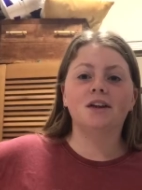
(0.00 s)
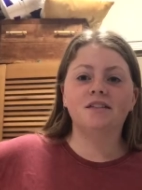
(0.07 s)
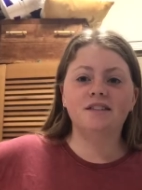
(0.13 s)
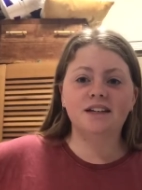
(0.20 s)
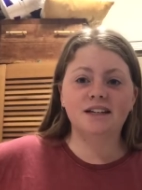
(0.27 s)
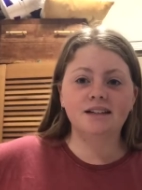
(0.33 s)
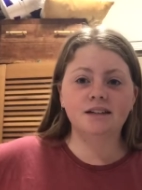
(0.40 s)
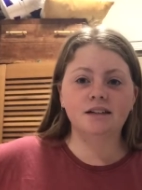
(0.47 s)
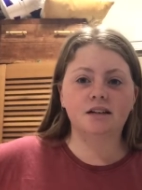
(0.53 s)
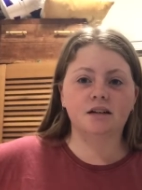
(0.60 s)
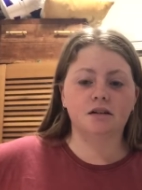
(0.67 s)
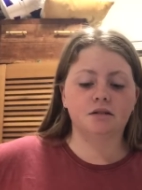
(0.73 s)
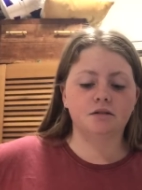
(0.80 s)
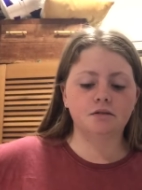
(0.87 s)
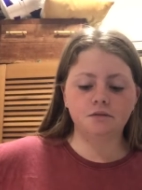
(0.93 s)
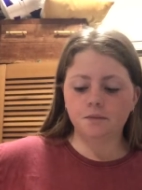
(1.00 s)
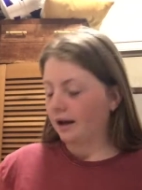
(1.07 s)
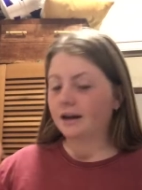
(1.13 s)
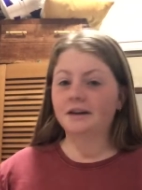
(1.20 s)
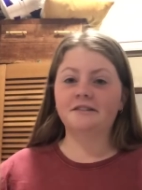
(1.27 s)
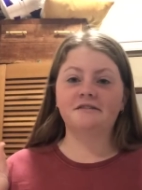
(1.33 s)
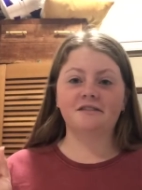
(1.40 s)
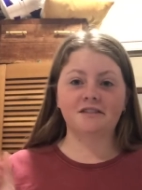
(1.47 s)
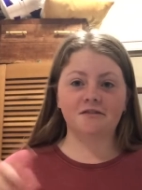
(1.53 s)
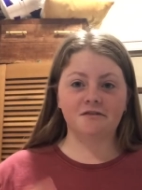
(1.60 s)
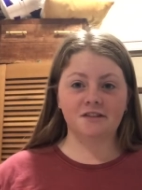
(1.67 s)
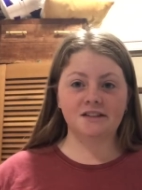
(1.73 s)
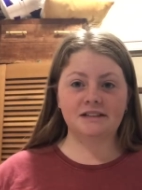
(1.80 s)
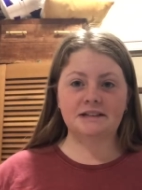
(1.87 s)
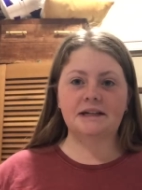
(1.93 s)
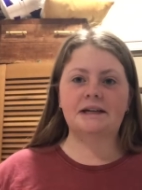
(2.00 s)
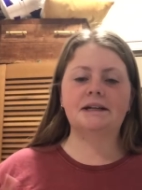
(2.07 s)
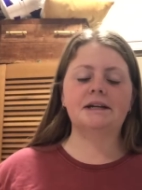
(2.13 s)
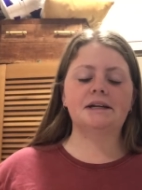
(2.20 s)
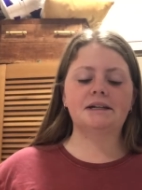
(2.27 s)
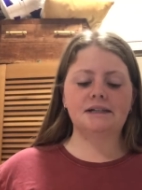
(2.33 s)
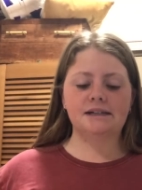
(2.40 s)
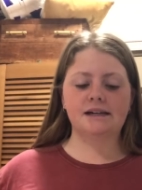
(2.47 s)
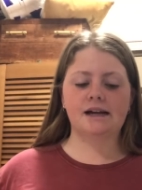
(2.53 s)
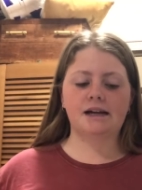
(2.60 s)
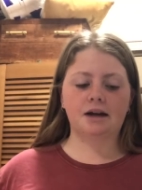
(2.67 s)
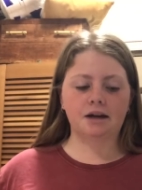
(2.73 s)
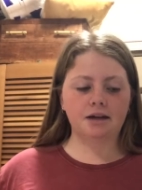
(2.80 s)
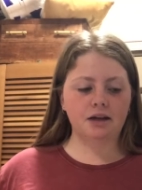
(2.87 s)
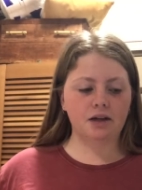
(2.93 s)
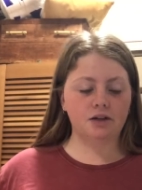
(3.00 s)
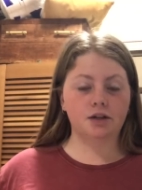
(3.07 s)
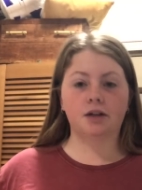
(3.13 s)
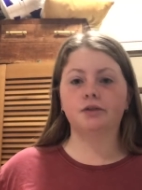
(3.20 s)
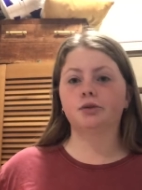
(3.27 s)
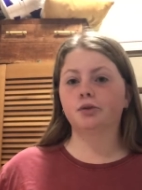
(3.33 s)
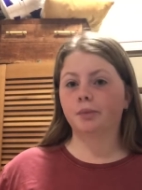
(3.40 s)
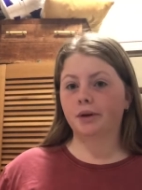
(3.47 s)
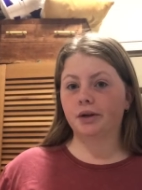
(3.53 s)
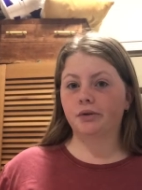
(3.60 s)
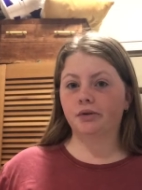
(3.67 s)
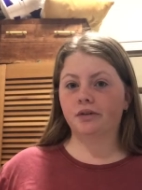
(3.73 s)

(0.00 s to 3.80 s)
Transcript: If you didn't know, I have a new Invisalign and today I need to change to my new